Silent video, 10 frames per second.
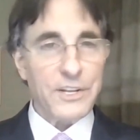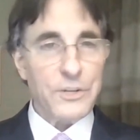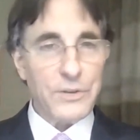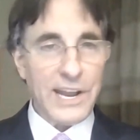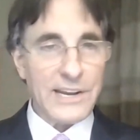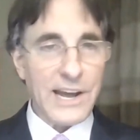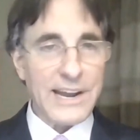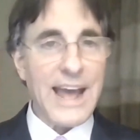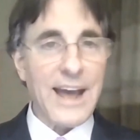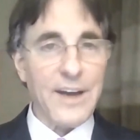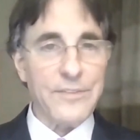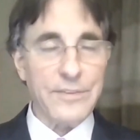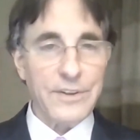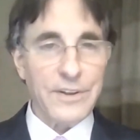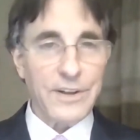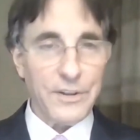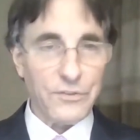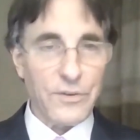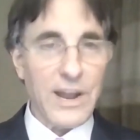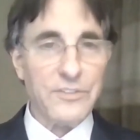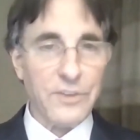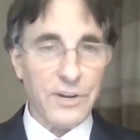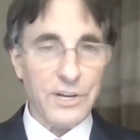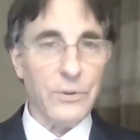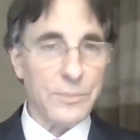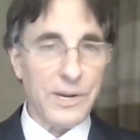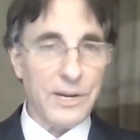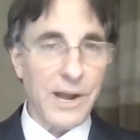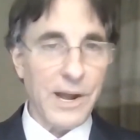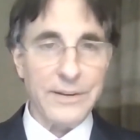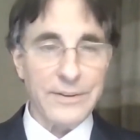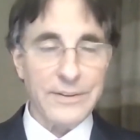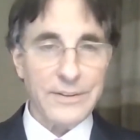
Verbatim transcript: You cannot have a stress in an equilibrated mind.